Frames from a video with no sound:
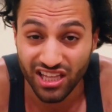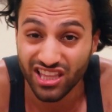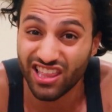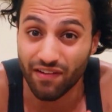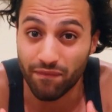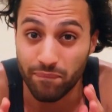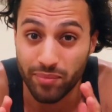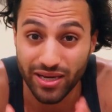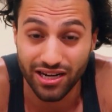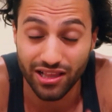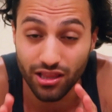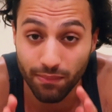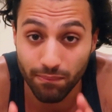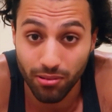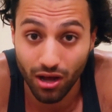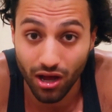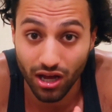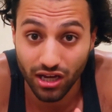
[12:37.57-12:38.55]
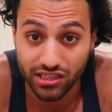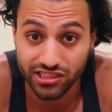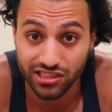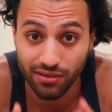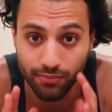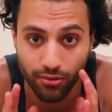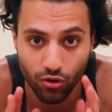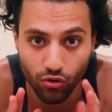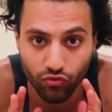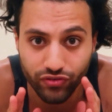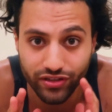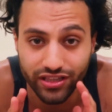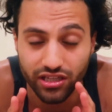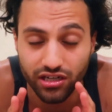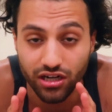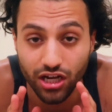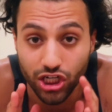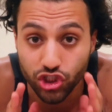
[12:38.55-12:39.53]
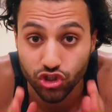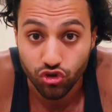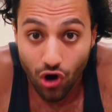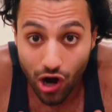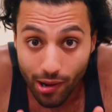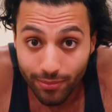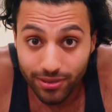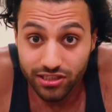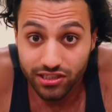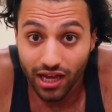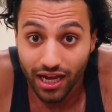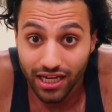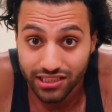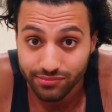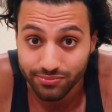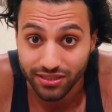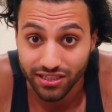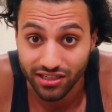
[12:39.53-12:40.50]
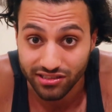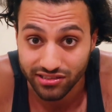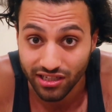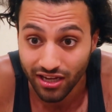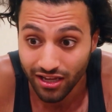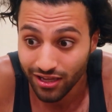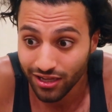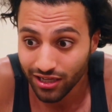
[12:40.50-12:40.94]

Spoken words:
They've been in the box, but hopefully they're not traumatized, because